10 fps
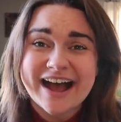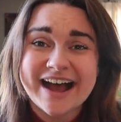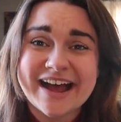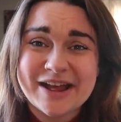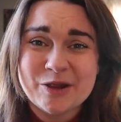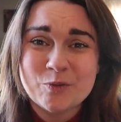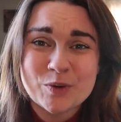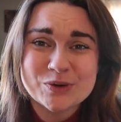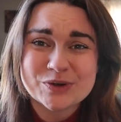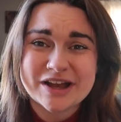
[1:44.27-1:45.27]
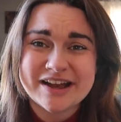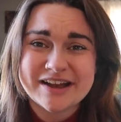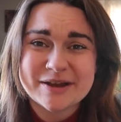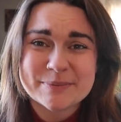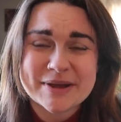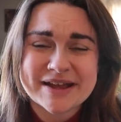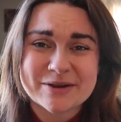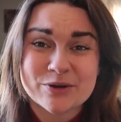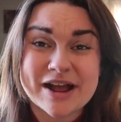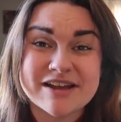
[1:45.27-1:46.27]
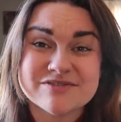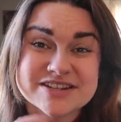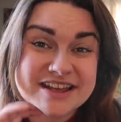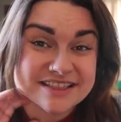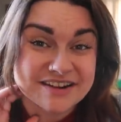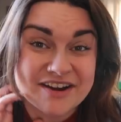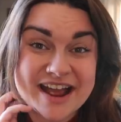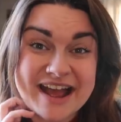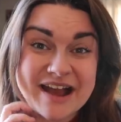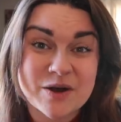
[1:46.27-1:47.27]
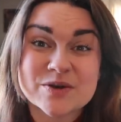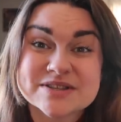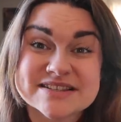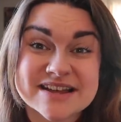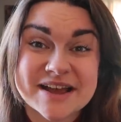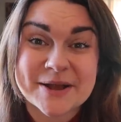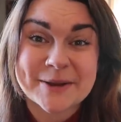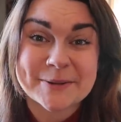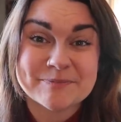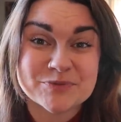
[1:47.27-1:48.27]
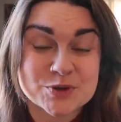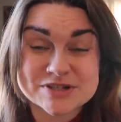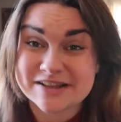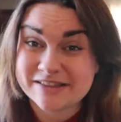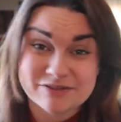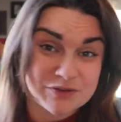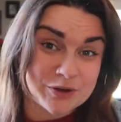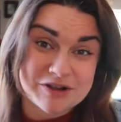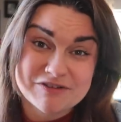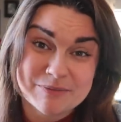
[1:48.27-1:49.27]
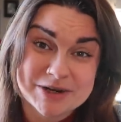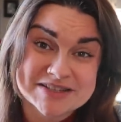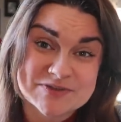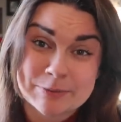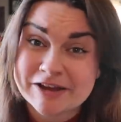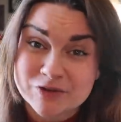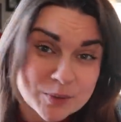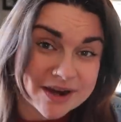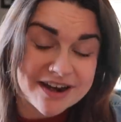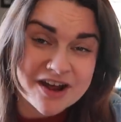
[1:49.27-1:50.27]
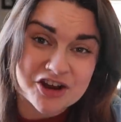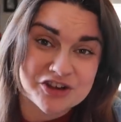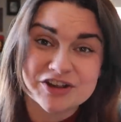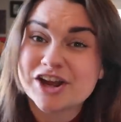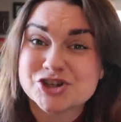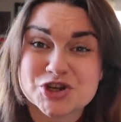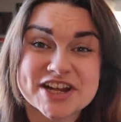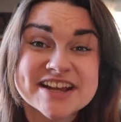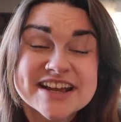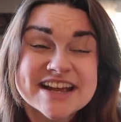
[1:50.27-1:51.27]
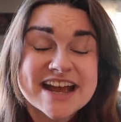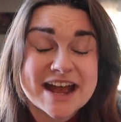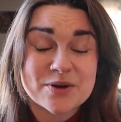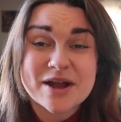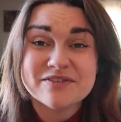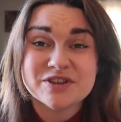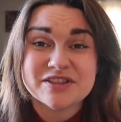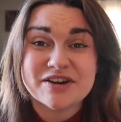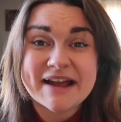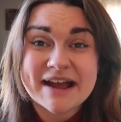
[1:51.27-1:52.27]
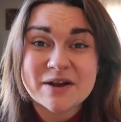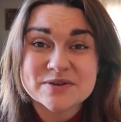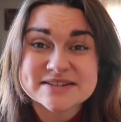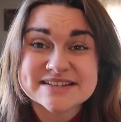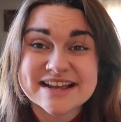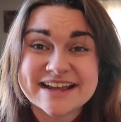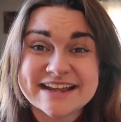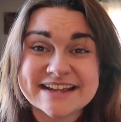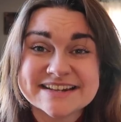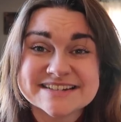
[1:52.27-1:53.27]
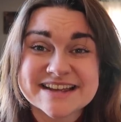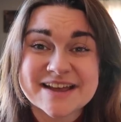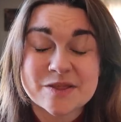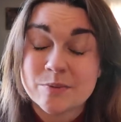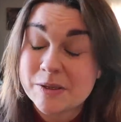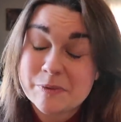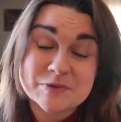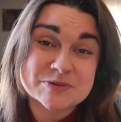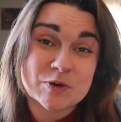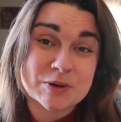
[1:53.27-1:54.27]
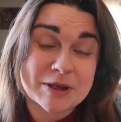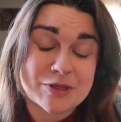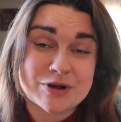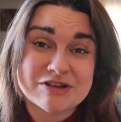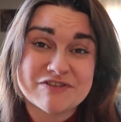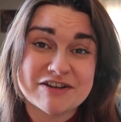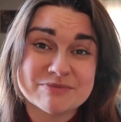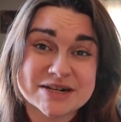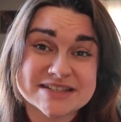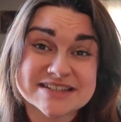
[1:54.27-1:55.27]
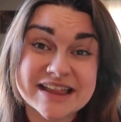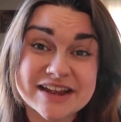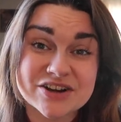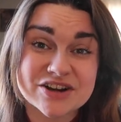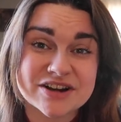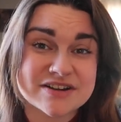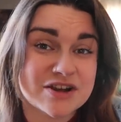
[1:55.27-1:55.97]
I woke up. I arrived at their house. Of course, I live 35 minutes from everywhere out here in the country. I arrived at their house, and the baby was born about 35 minutes later.